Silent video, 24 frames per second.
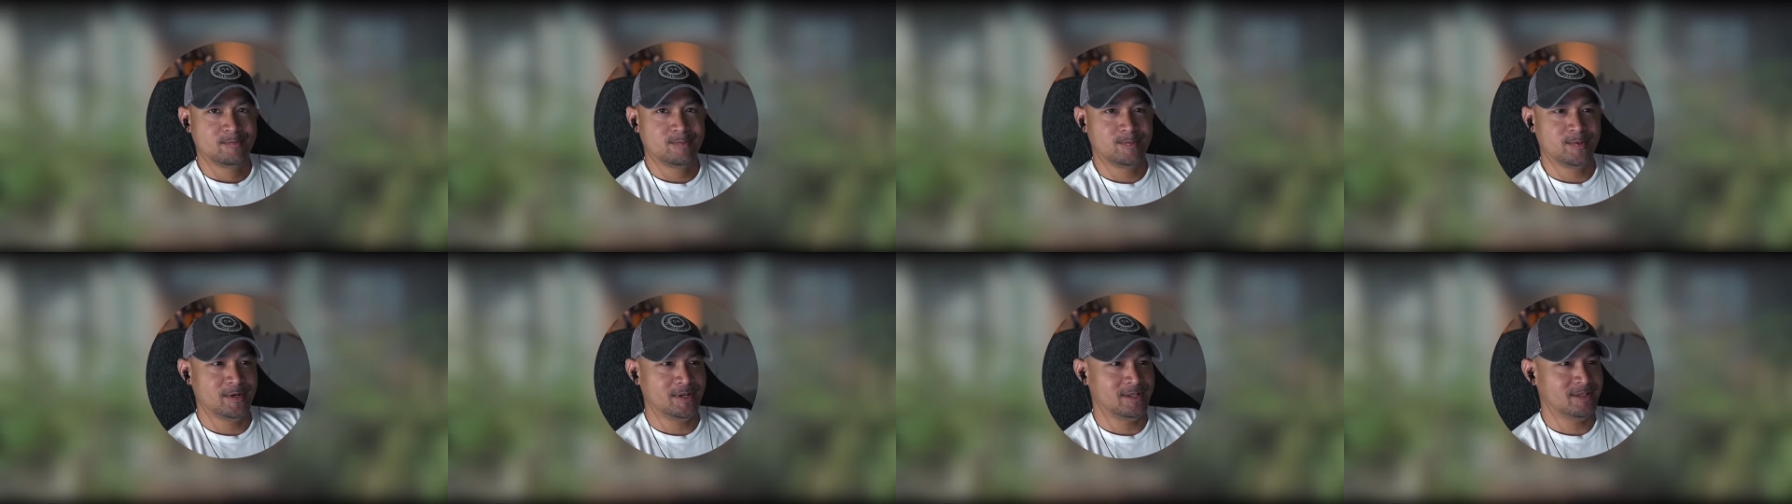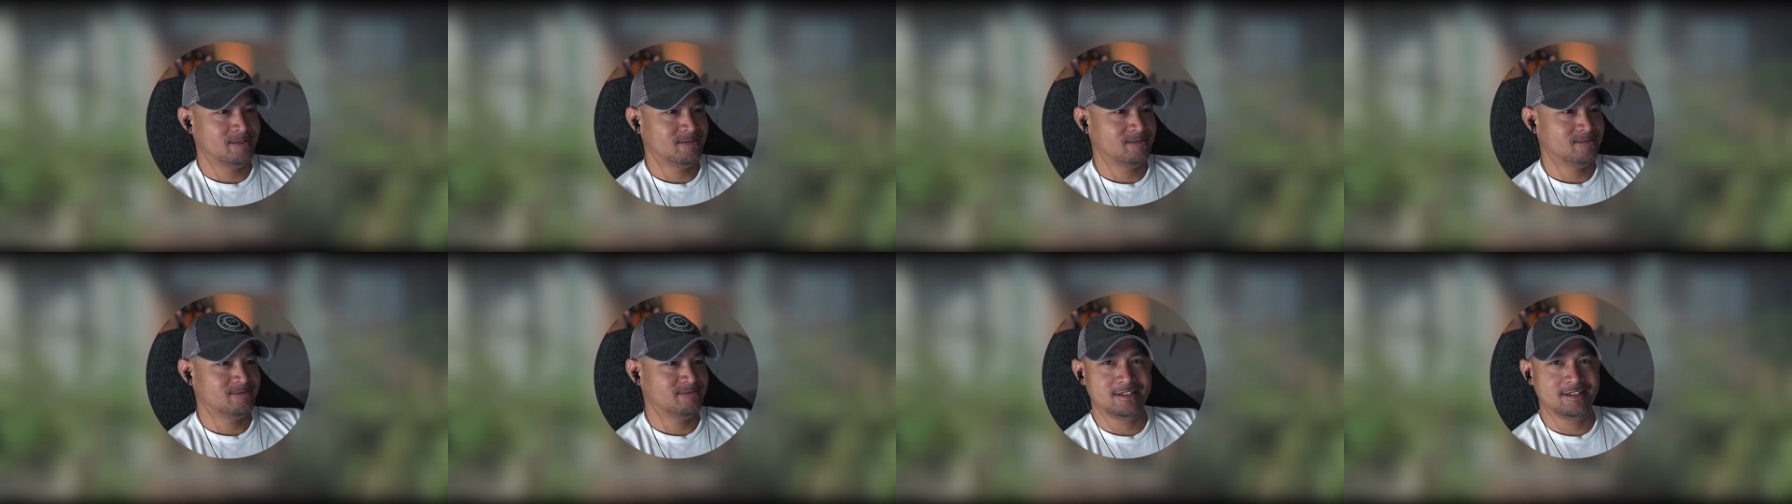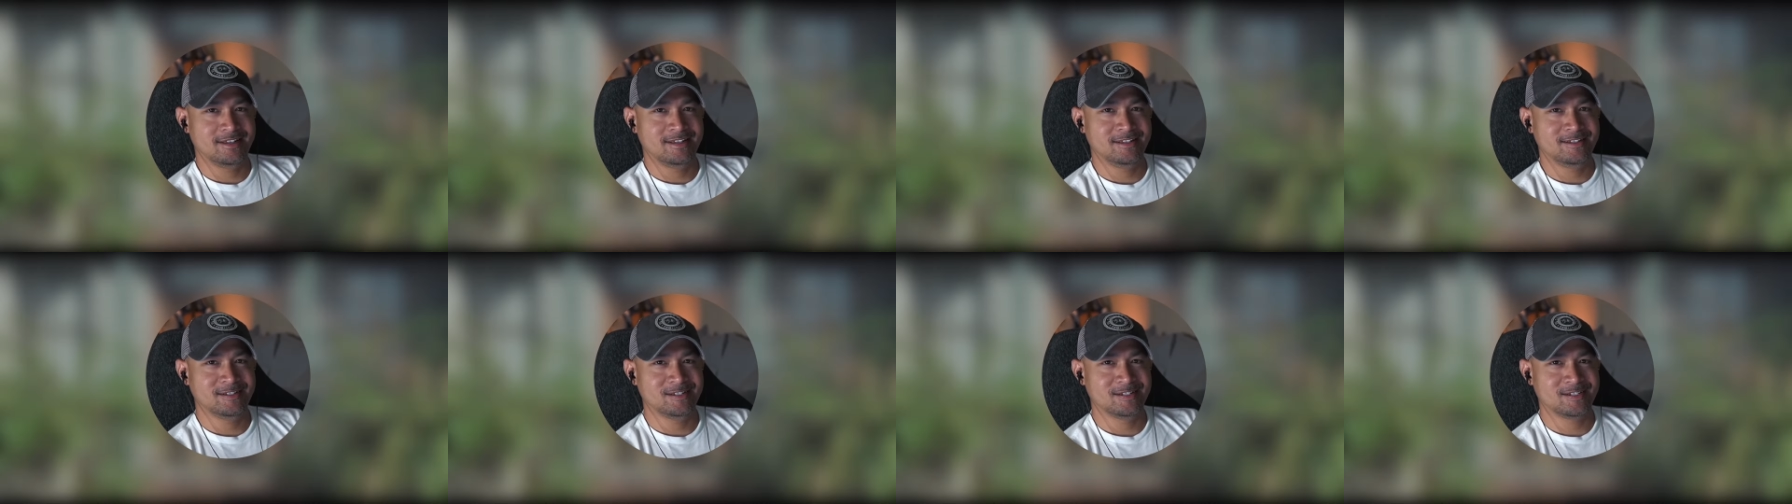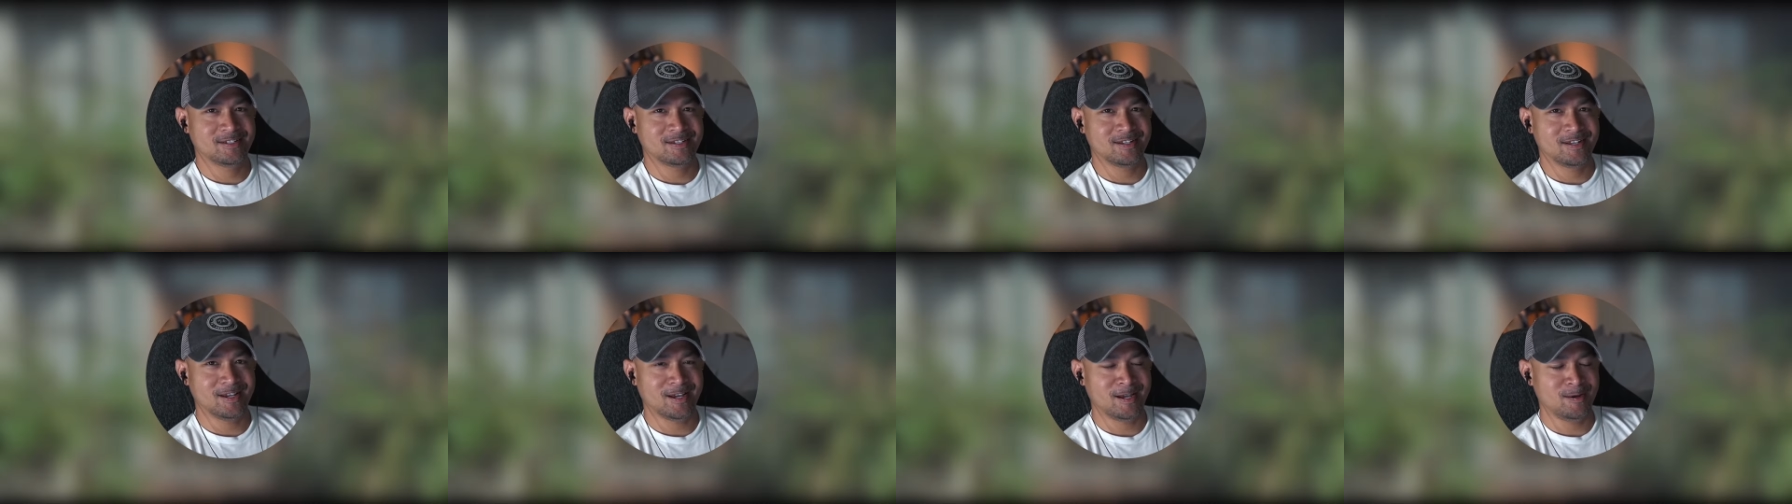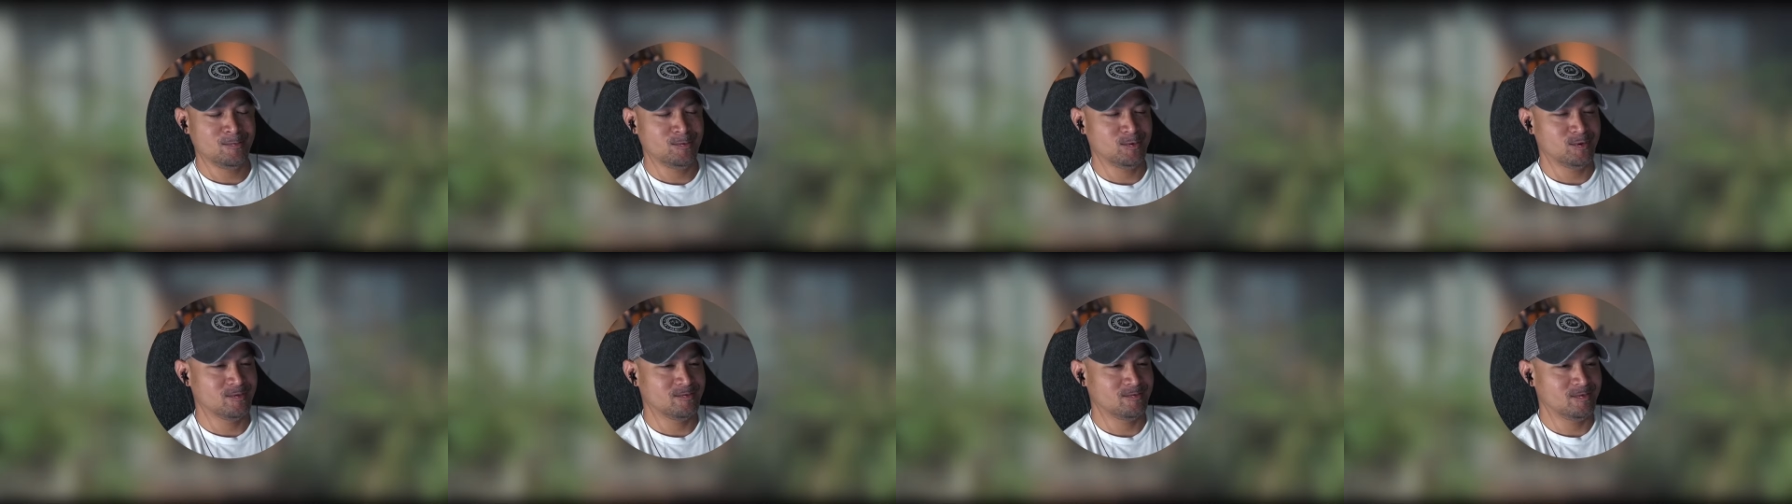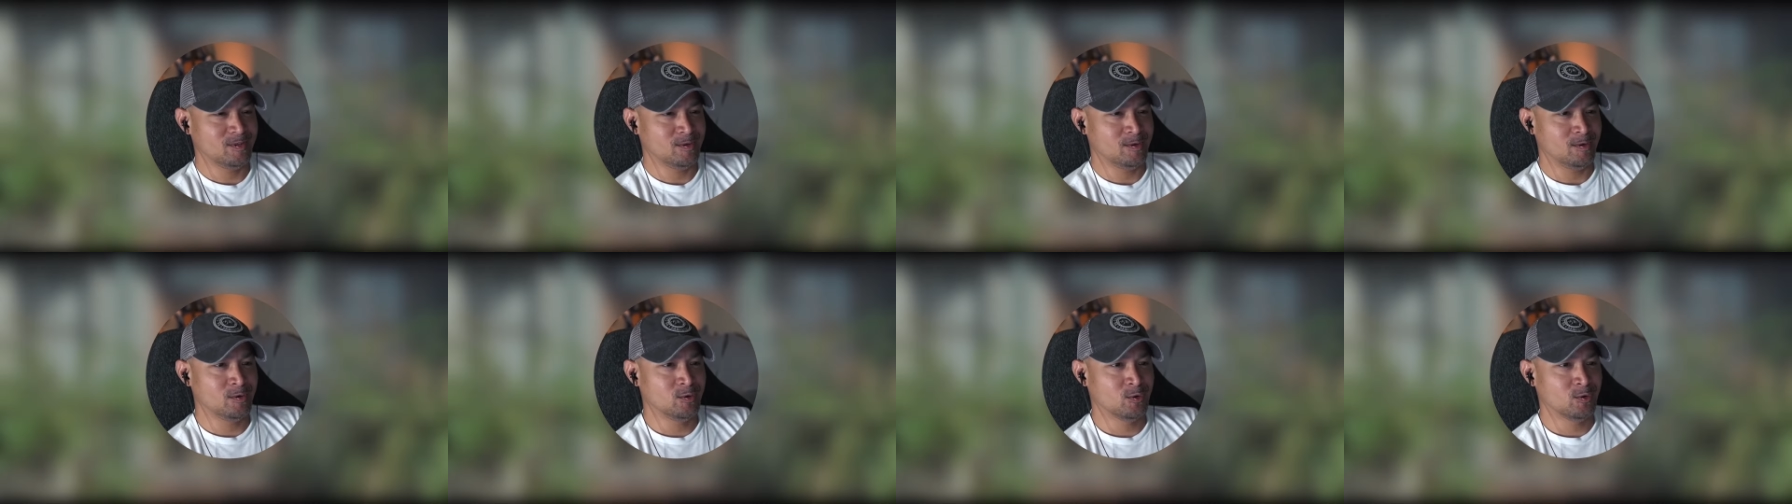But a